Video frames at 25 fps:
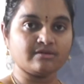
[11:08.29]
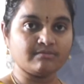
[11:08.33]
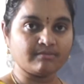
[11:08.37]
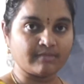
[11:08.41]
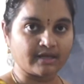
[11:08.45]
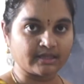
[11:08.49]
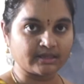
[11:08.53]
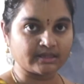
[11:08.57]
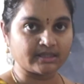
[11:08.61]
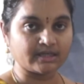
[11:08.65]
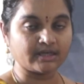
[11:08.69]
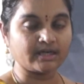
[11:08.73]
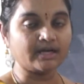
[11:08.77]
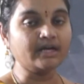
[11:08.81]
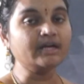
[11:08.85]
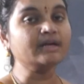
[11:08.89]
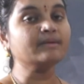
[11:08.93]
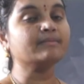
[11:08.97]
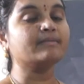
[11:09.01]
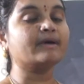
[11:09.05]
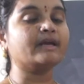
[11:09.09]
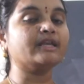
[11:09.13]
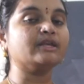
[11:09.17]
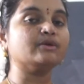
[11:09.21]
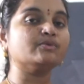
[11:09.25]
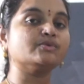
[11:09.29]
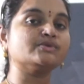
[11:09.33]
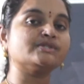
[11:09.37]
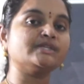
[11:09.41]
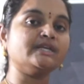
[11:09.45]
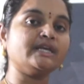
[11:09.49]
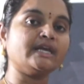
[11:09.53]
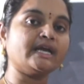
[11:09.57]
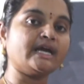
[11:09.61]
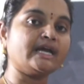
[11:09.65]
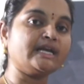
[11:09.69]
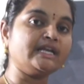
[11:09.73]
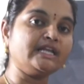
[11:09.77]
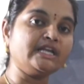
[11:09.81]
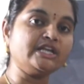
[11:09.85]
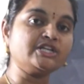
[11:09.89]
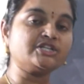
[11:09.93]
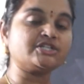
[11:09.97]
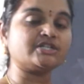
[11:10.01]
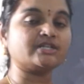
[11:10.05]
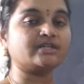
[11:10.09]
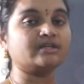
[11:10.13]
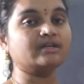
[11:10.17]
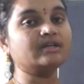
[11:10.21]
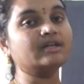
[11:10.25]
method by using
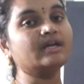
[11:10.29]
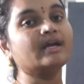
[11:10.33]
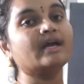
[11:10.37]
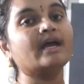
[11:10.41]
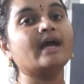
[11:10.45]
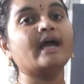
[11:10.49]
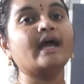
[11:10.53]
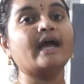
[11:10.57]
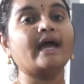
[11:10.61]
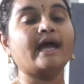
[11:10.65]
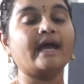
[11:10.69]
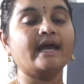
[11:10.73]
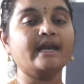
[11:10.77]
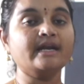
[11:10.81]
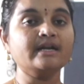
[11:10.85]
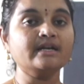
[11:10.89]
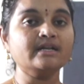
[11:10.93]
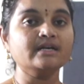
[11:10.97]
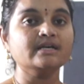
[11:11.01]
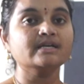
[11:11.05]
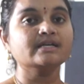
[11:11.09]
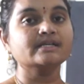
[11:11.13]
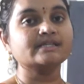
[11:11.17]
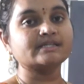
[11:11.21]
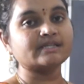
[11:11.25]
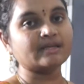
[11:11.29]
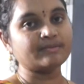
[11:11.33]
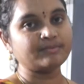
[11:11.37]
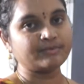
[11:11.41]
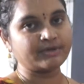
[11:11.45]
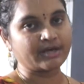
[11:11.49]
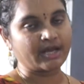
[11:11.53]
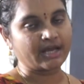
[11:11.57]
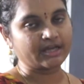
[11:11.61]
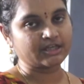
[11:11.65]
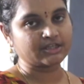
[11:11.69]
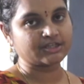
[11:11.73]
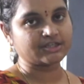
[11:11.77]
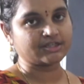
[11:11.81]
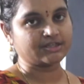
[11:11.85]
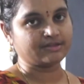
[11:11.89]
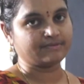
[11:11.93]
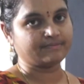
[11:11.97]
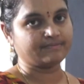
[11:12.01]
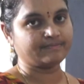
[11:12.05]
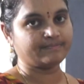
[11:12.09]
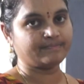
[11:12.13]
addition and subtraction.